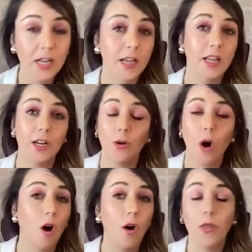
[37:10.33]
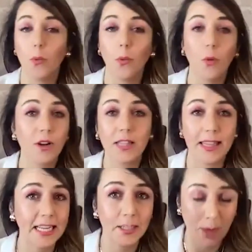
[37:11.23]
you know, all the work
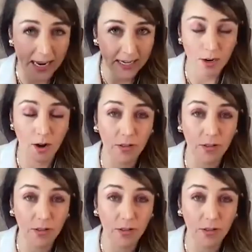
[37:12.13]
that they spend and